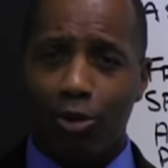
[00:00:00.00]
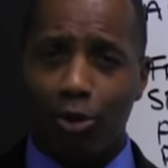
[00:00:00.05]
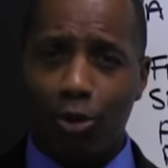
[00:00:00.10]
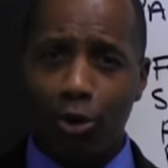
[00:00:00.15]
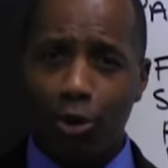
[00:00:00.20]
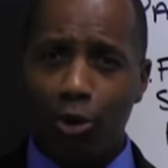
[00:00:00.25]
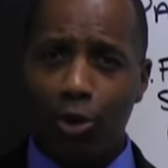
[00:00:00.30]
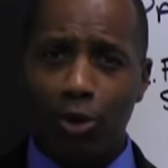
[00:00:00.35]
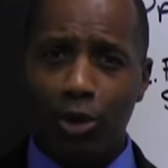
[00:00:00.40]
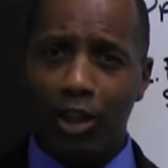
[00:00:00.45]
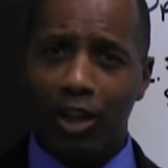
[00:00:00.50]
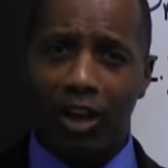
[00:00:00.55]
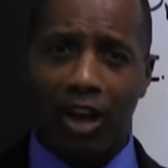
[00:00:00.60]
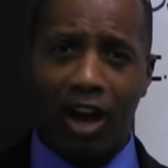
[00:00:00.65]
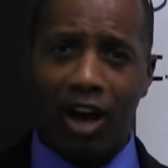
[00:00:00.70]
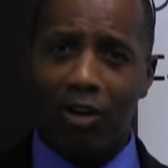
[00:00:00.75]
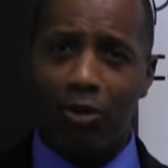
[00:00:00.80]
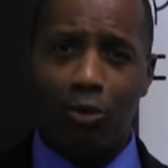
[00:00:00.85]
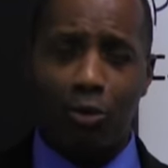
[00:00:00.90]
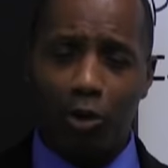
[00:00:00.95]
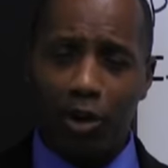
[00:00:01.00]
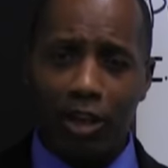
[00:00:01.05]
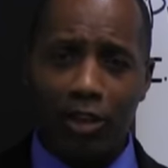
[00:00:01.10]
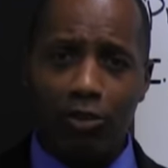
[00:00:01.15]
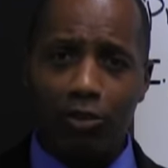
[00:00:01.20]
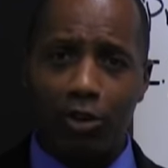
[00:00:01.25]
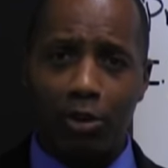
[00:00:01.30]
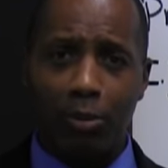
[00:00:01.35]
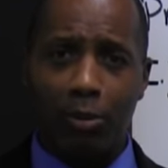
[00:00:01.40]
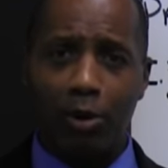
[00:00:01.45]
cruel and
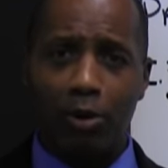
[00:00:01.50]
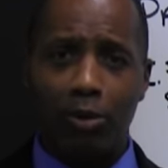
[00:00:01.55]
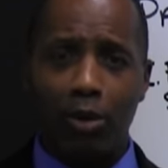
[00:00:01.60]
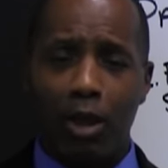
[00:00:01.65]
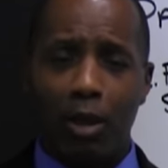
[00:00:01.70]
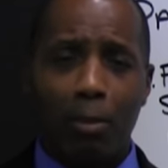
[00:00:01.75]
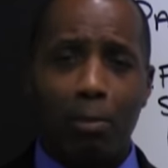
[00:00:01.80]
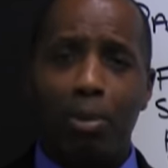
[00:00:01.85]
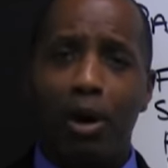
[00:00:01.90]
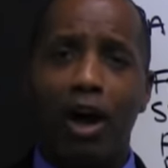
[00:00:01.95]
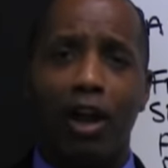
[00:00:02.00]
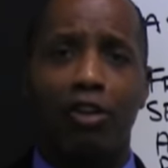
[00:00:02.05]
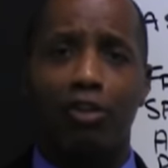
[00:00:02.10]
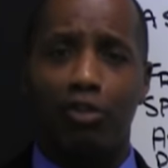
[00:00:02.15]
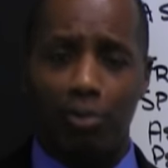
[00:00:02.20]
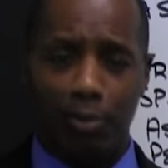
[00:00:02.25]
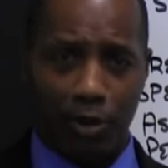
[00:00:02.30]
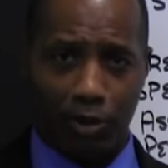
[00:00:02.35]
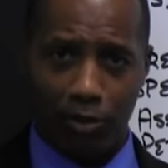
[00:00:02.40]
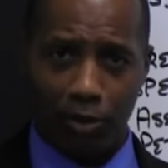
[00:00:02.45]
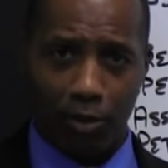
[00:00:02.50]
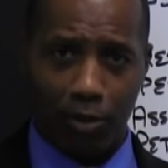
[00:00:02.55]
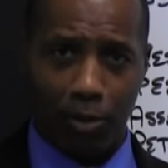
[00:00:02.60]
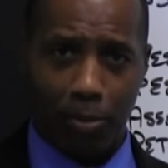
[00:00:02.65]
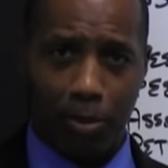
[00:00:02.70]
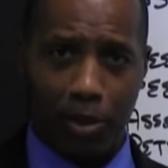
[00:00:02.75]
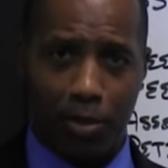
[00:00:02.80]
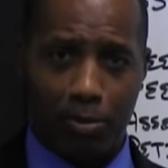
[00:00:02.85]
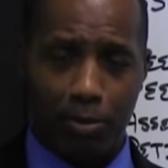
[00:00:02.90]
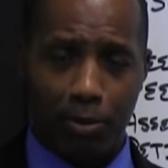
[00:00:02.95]
unreasonable punishments on the
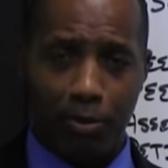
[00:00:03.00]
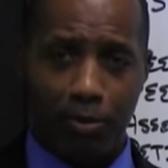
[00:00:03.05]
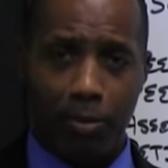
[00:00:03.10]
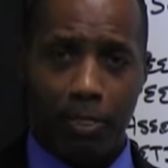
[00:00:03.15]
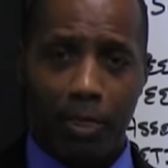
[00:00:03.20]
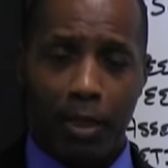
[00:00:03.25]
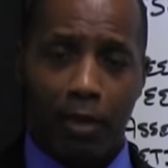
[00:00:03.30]
people.